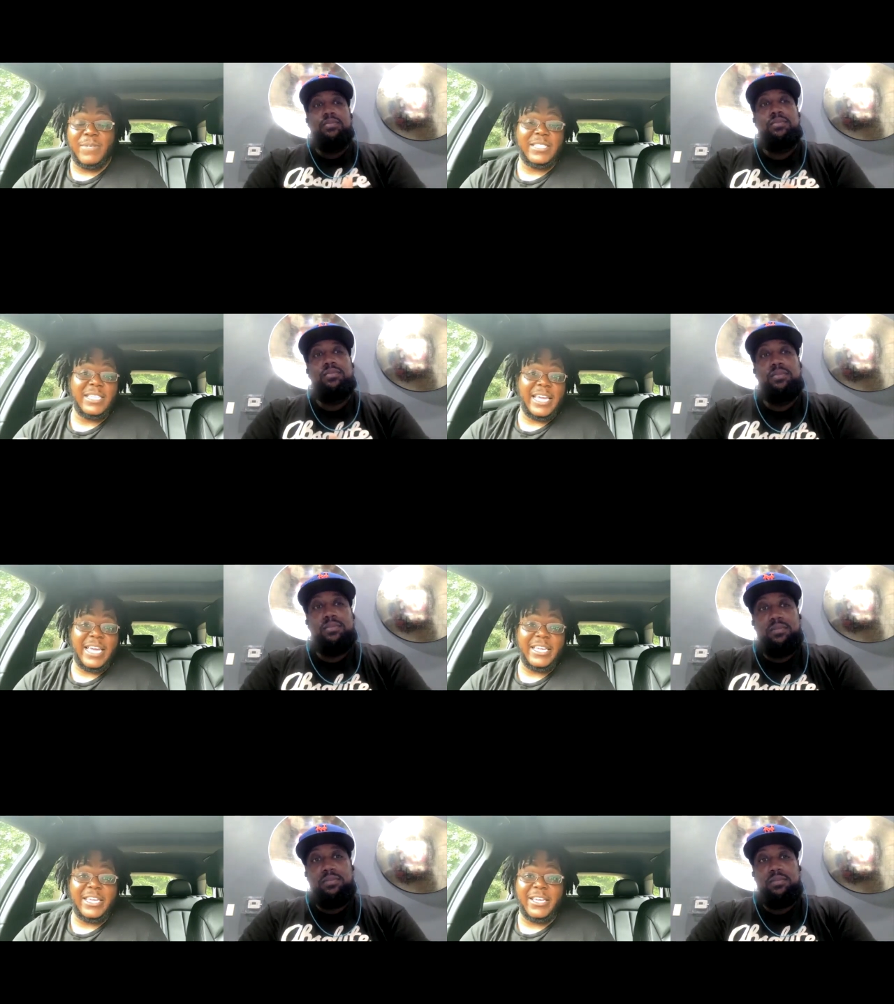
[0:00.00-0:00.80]
Speaker 1: They say,
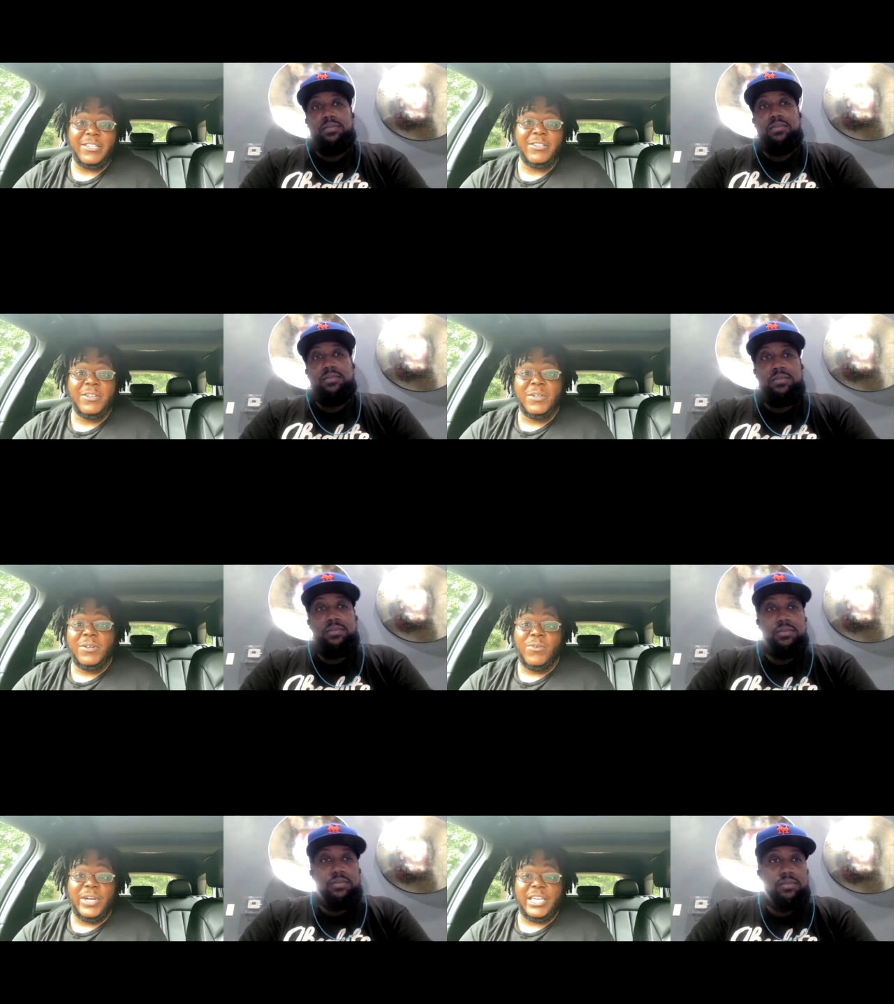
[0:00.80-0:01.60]
hey, yeah,
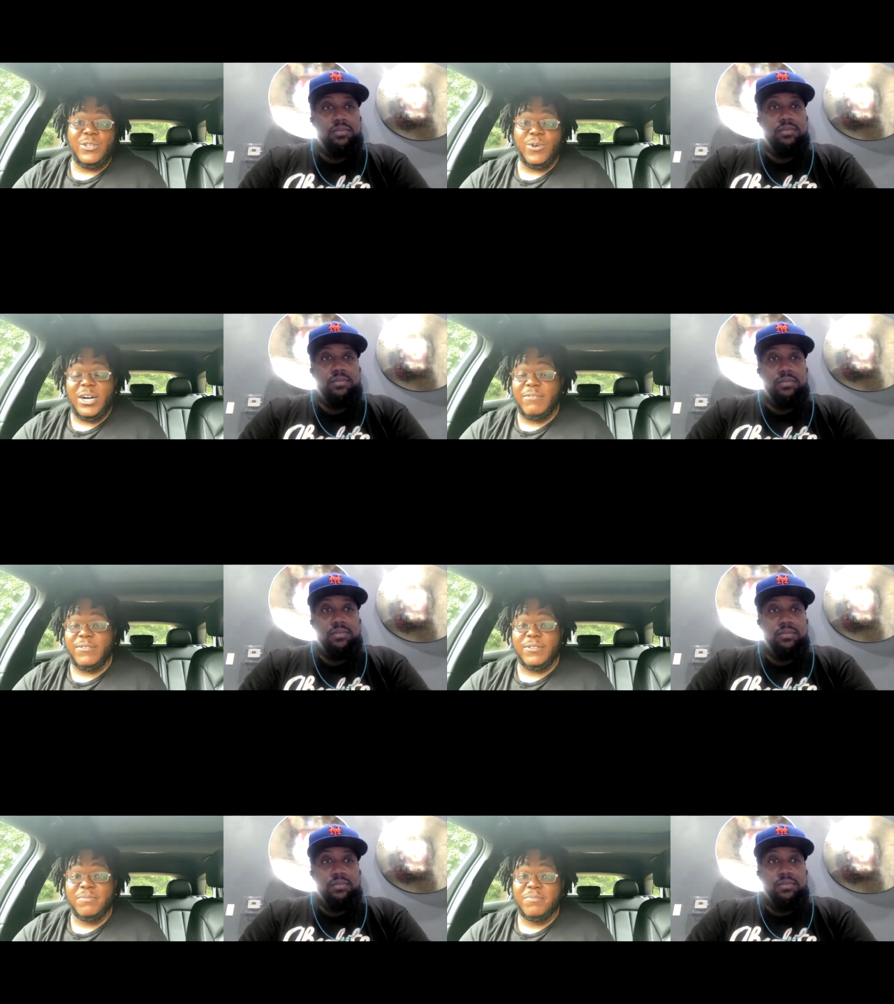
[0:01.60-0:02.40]
what can you
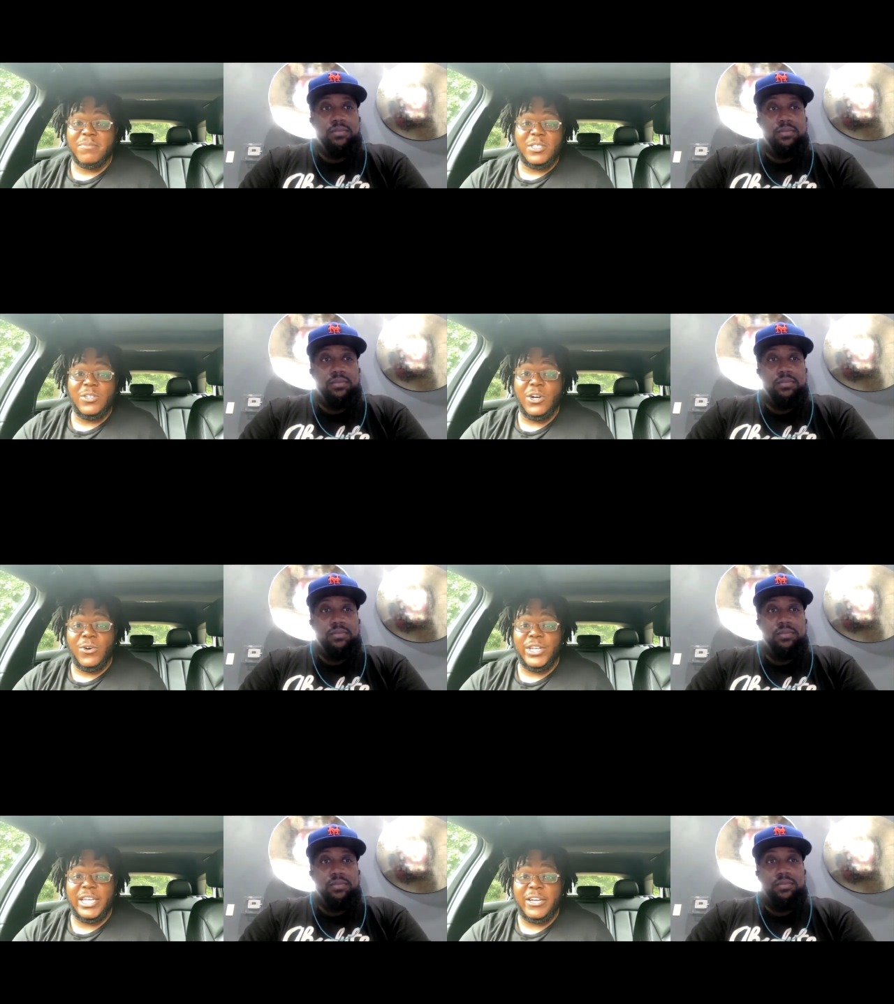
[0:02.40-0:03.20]
offer? You
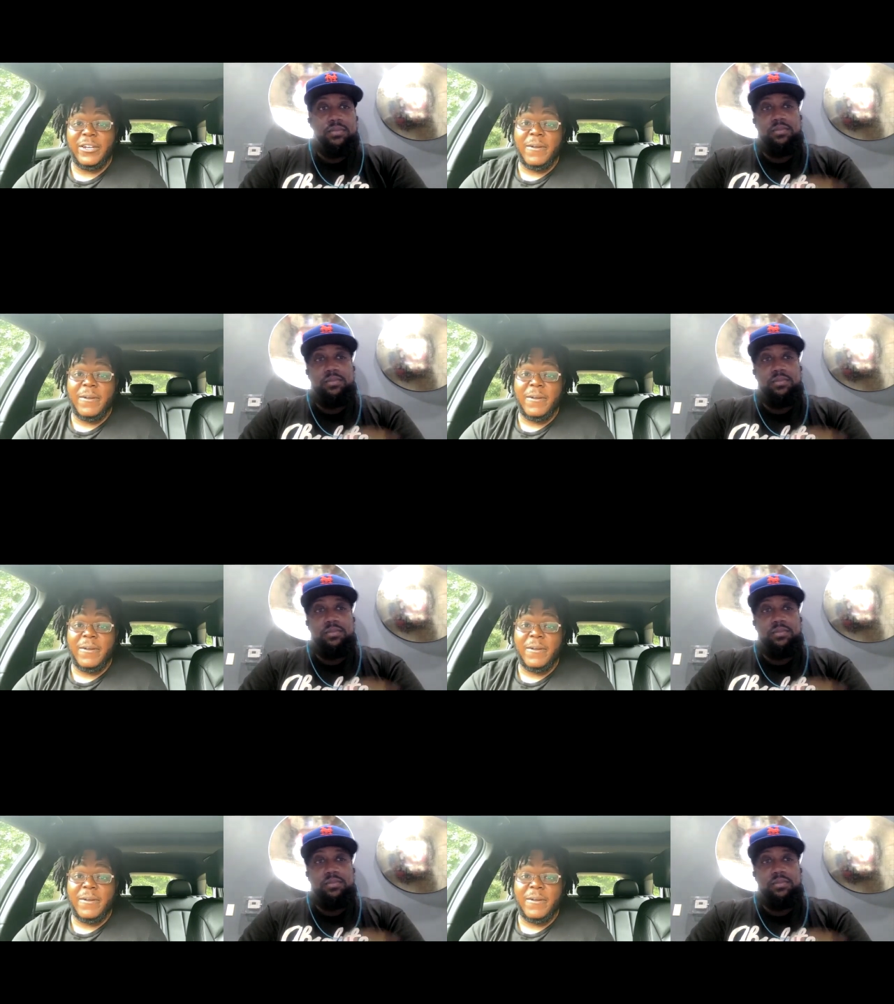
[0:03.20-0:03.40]
go in there.